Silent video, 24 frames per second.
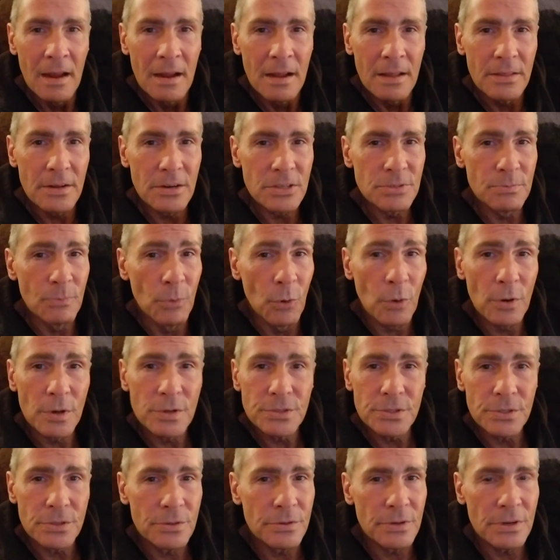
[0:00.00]
There's more
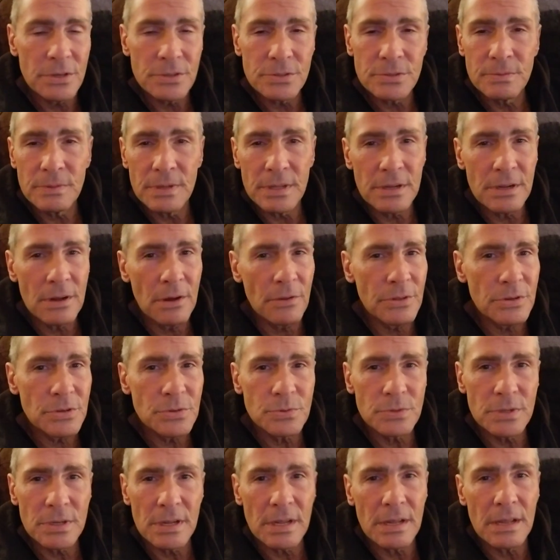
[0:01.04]
too. There's you know, this
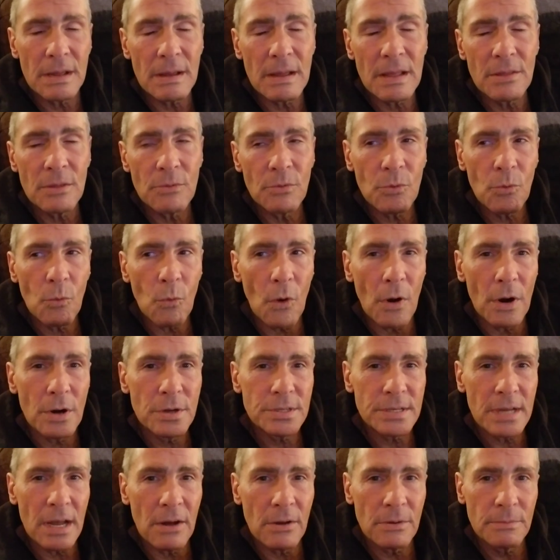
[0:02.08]
was a, the
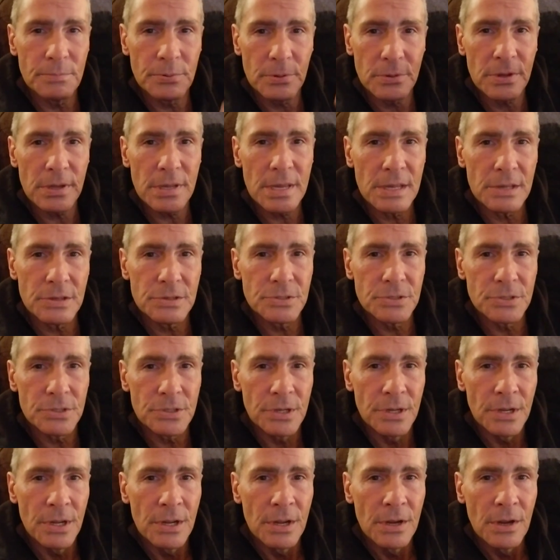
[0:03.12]
Watertown police
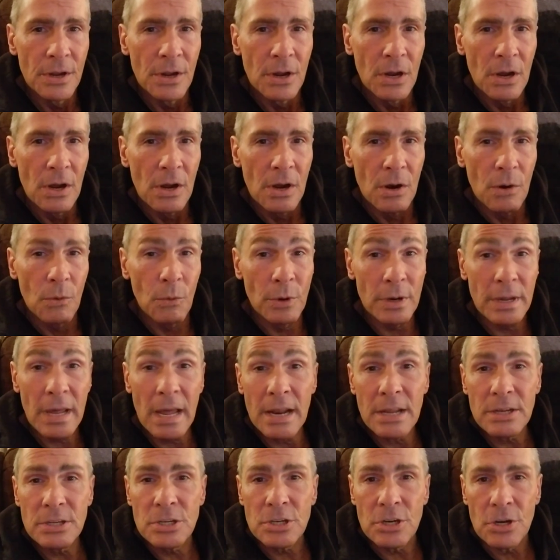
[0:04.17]
were
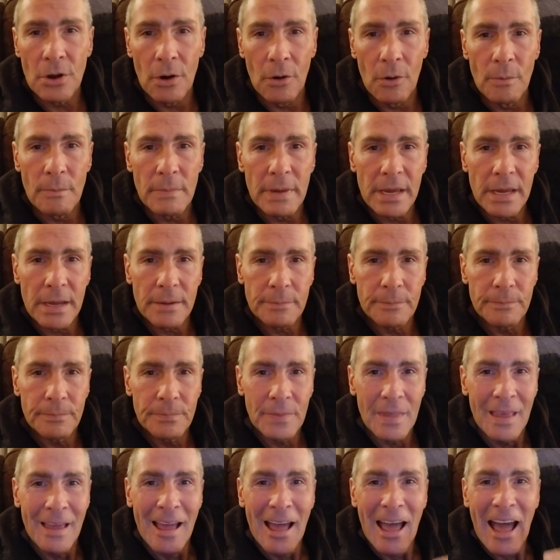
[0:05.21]
getting to know me.
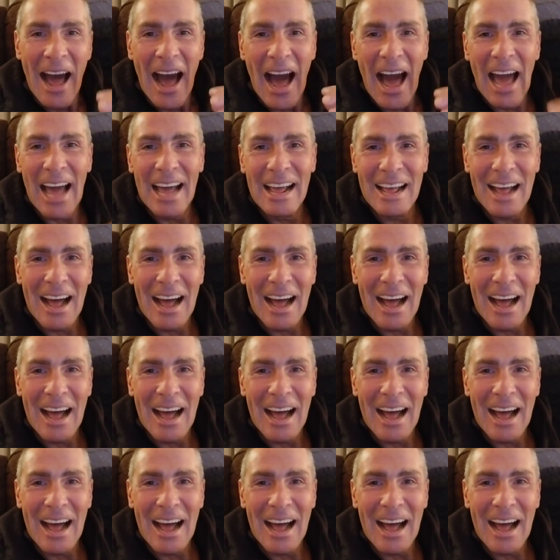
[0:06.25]
I